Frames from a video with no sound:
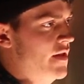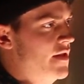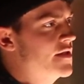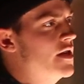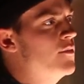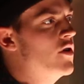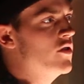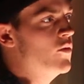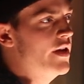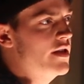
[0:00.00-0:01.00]
He's come all
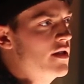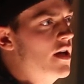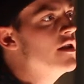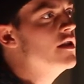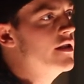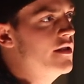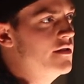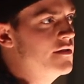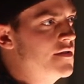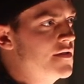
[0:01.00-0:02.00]
the way to
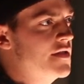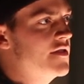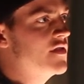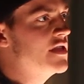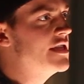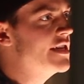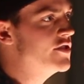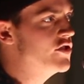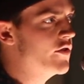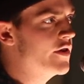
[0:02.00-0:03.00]
London to see if the
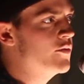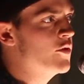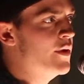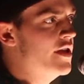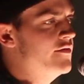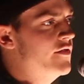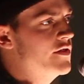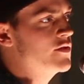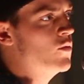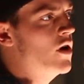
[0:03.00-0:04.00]
dick jury will pay for
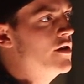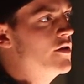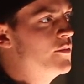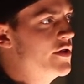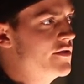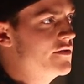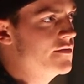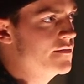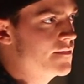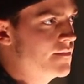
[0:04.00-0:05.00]
his water
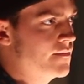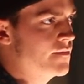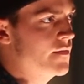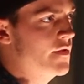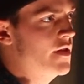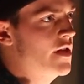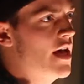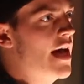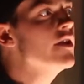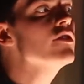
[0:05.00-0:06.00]
bill.
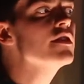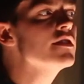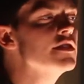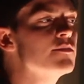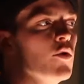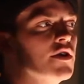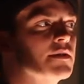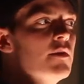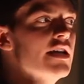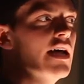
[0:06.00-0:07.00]
I hear that these boys
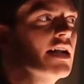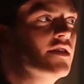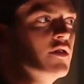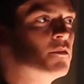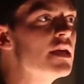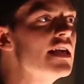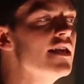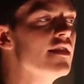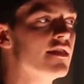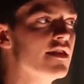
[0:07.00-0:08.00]
might not even
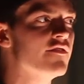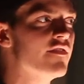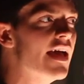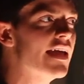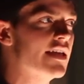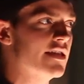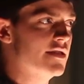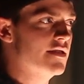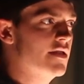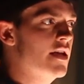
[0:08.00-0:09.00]
be the
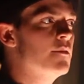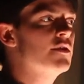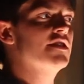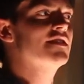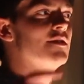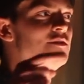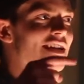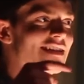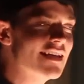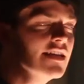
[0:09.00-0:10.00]
faggots, but the
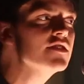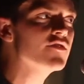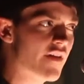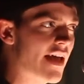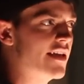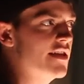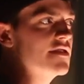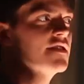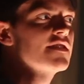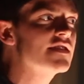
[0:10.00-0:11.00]
subject is
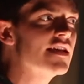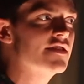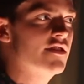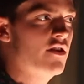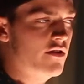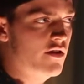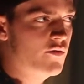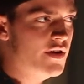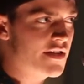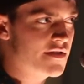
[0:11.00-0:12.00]
faggots. It says it on our
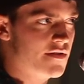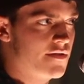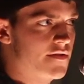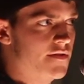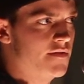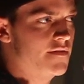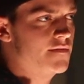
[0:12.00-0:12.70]
wrists.